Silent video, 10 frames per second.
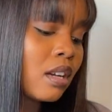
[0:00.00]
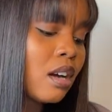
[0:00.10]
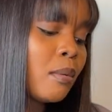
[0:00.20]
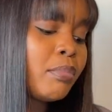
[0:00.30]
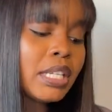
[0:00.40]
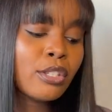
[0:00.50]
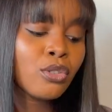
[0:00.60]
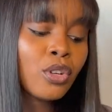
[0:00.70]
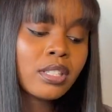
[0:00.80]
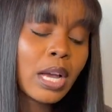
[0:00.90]
Um, please
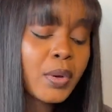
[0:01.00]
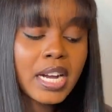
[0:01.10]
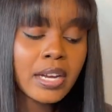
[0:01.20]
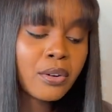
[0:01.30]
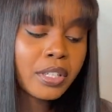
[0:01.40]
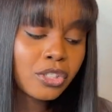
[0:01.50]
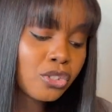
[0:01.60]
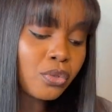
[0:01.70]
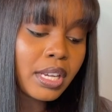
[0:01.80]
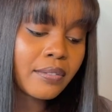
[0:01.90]
note that we cannot
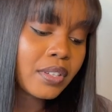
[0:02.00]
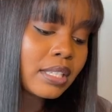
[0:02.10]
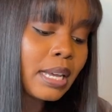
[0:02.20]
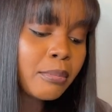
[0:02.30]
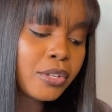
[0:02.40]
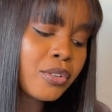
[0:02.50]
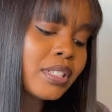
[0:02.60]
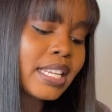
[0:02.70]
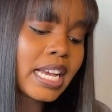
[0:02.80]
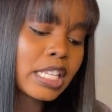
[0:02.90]
issue a visa
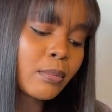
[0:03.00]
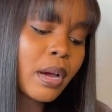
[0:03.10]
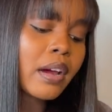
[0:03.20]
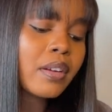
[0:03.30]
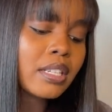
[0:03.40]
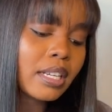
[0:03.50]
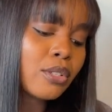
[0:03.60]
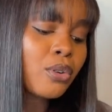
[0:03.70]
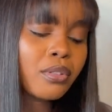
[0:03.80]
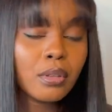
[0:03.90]
beyond the expiry
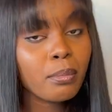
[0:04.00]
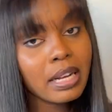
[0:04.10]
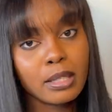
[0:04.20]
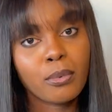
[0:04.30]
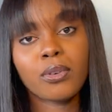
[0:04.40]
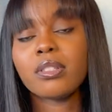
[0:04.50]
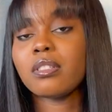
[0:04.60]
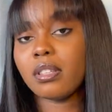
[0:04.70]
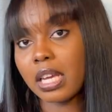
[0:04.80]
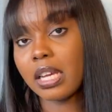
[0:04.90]
date on the passport.
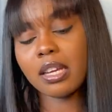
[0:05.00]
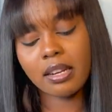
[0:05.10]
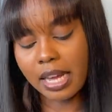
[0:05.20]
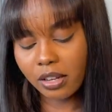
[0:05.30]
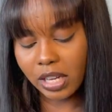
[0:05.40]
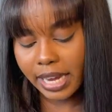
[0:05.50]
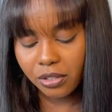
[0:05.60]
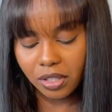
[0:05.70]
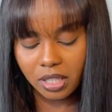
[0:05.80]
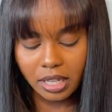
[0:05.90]
Again, like I
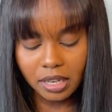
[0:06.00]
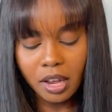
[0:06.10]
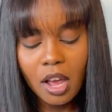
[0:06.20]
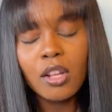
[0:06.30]
just said.